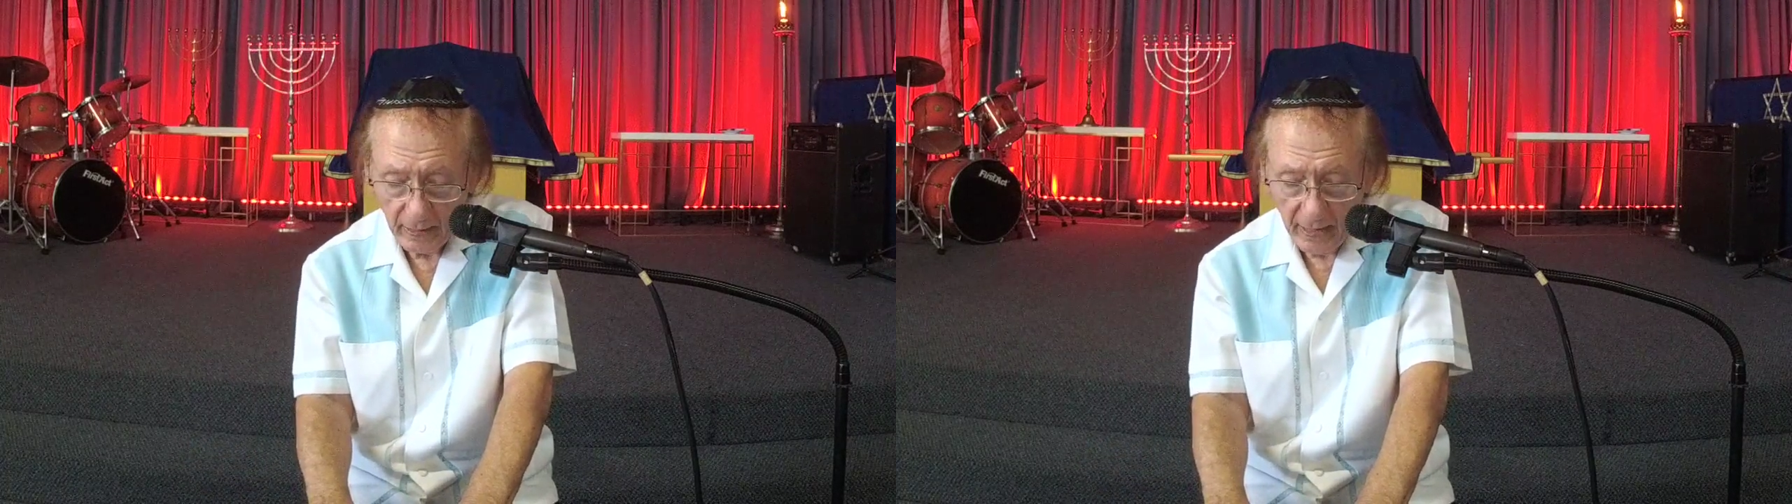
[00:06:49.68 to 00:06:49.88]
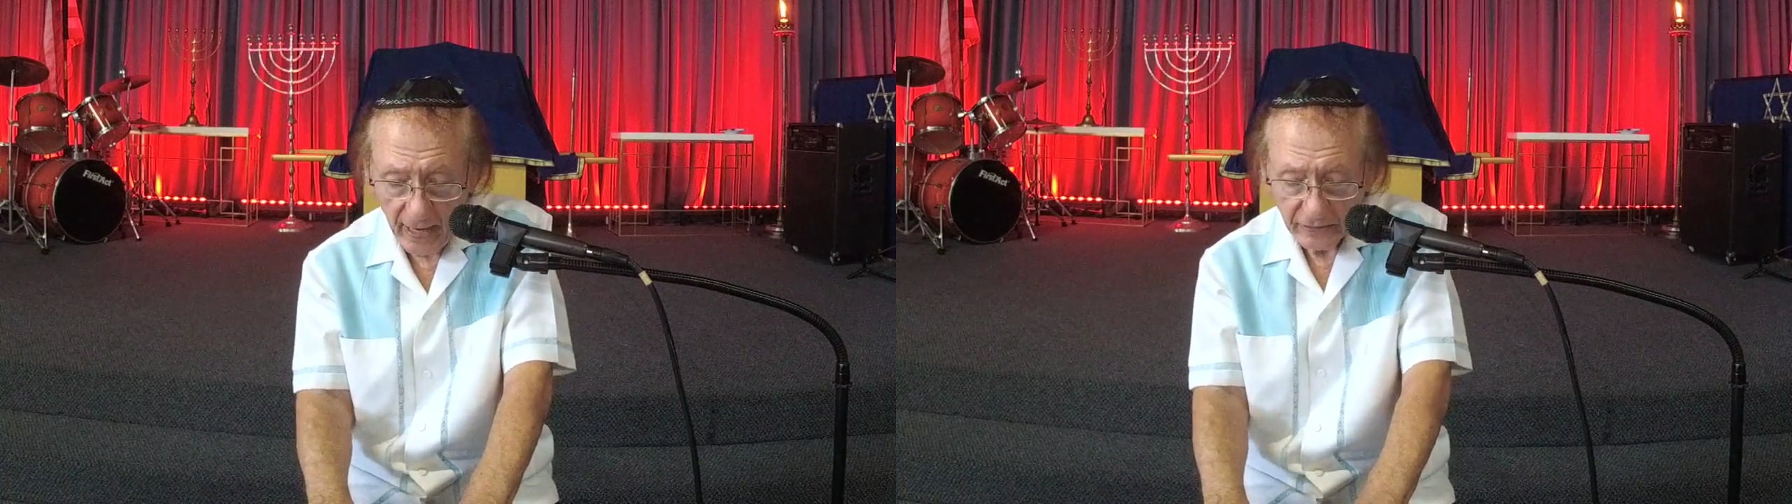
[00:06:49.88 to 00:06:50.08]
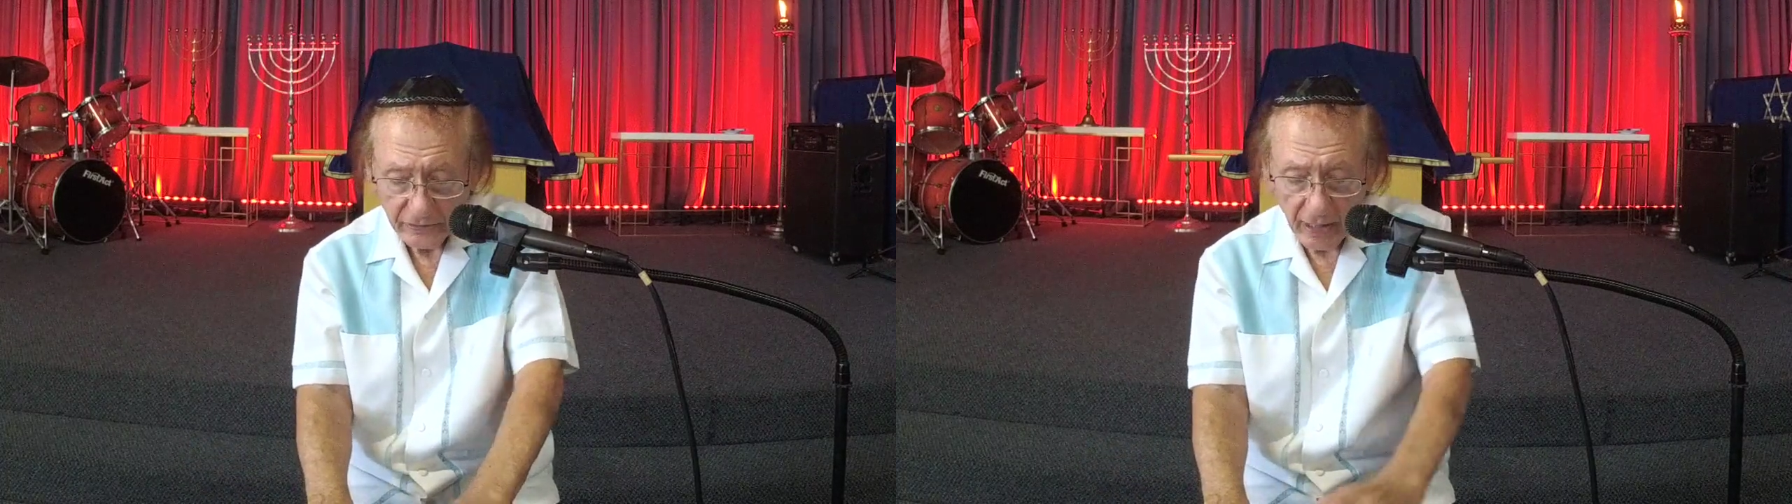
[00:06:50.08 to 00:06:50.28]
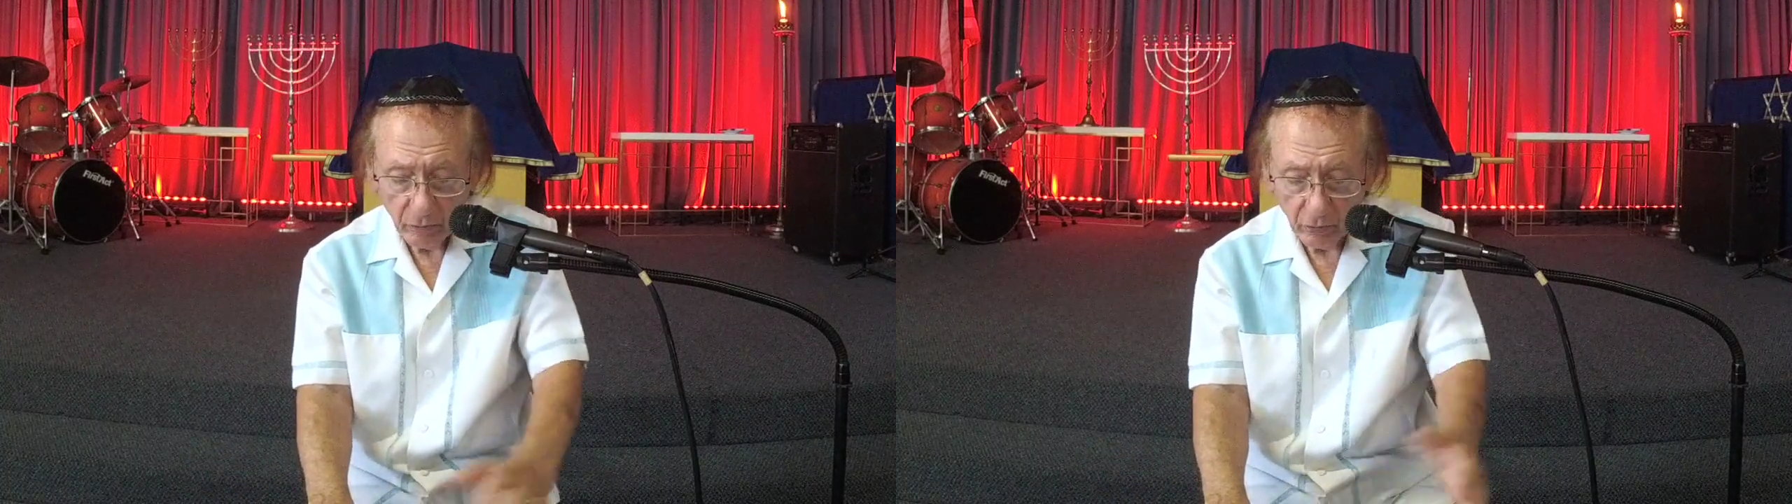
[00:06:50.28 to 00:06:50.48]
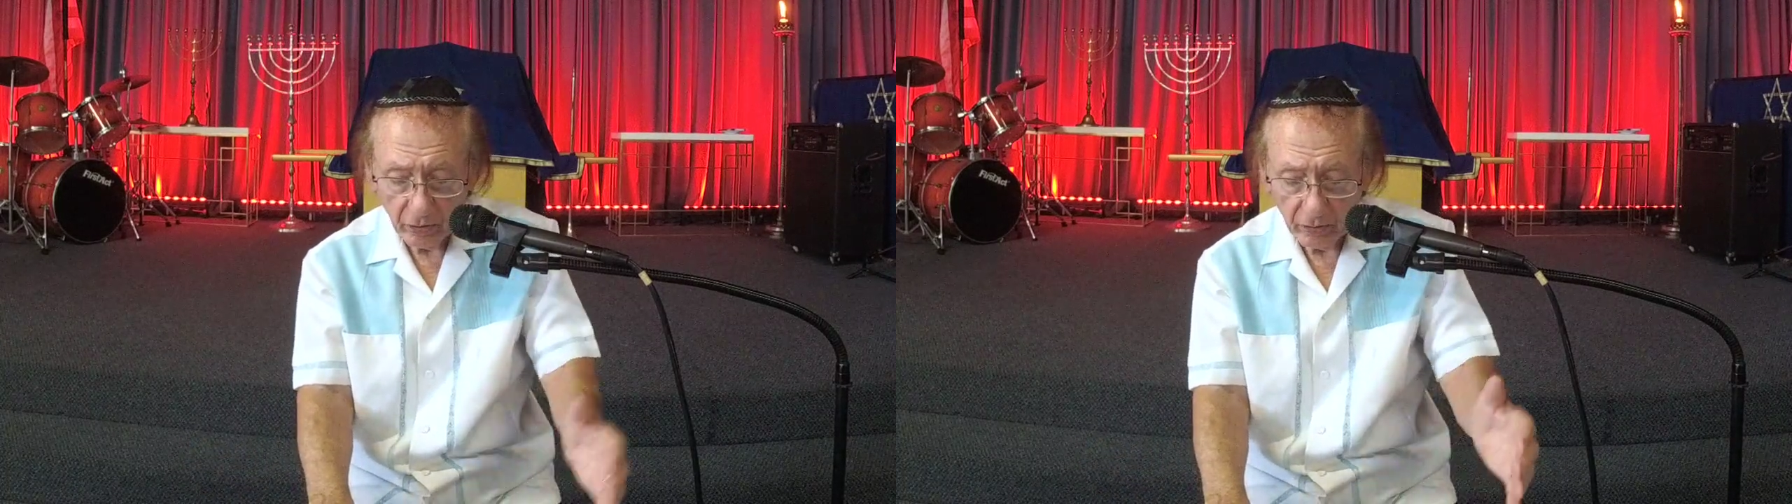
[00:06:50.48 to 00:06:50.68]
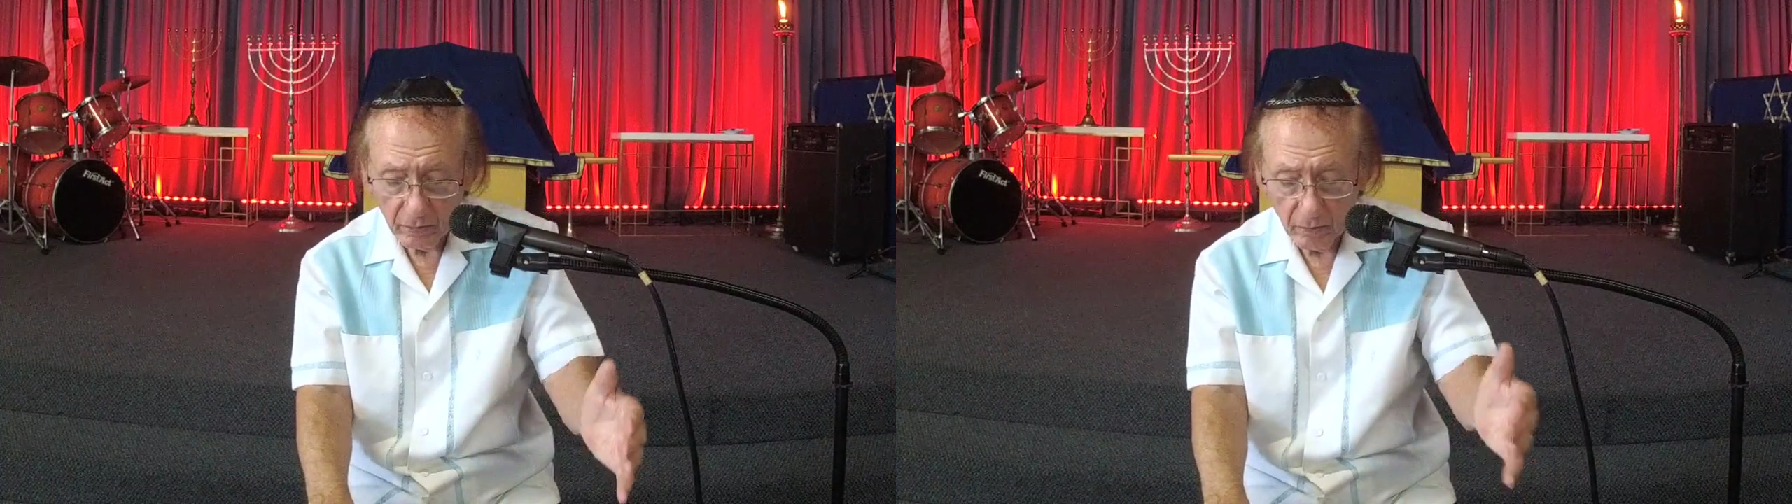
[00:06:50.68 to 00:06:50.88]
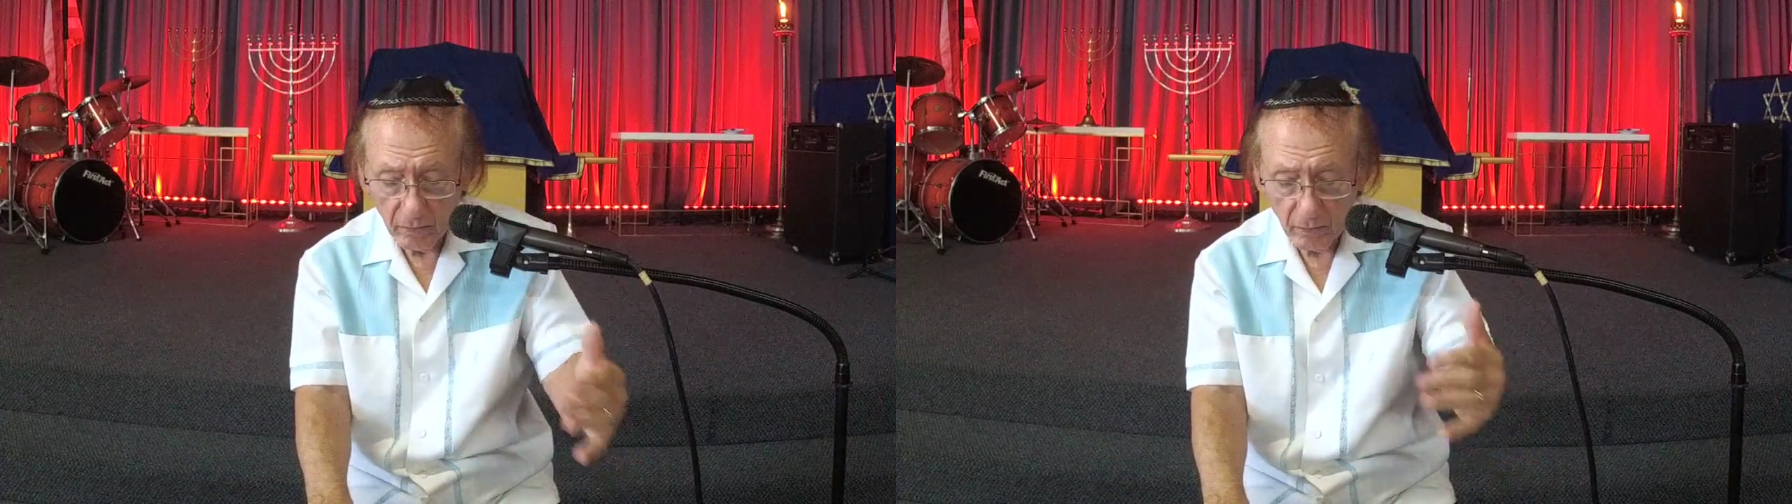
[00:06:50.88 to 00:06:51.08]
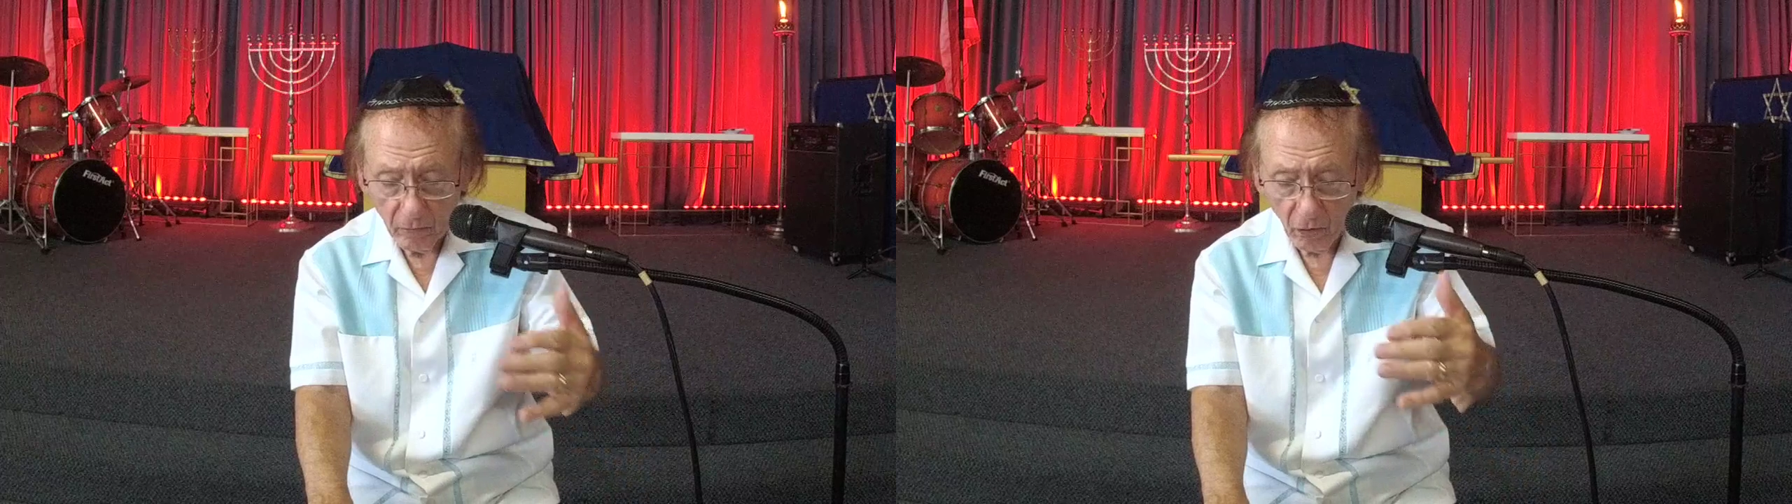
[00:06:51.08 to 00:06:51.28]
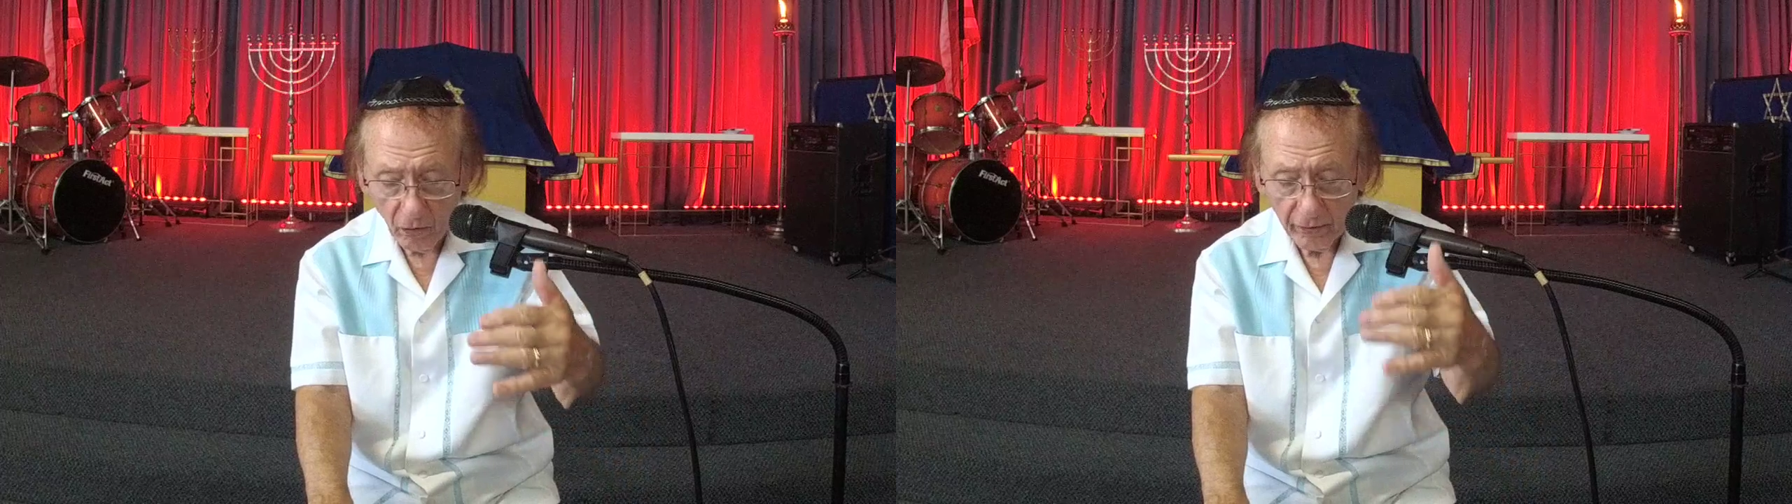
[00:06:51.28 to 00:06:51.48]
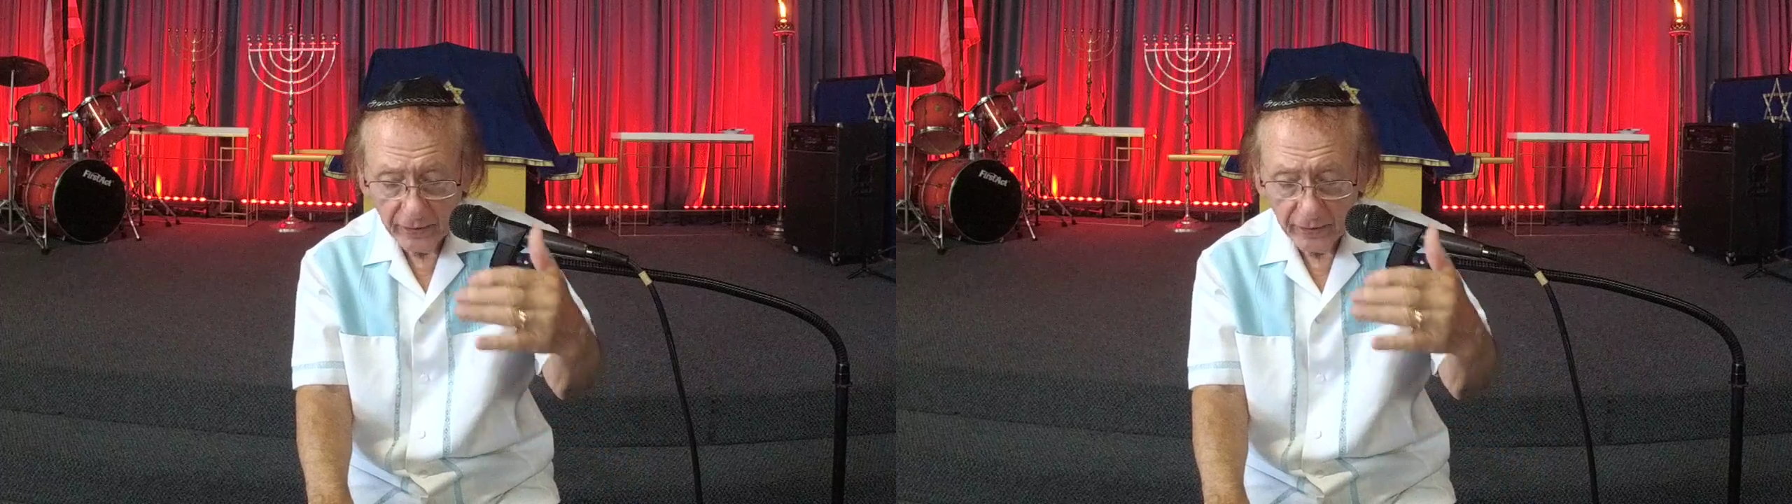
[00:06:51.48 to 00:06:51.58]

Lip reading: as they were more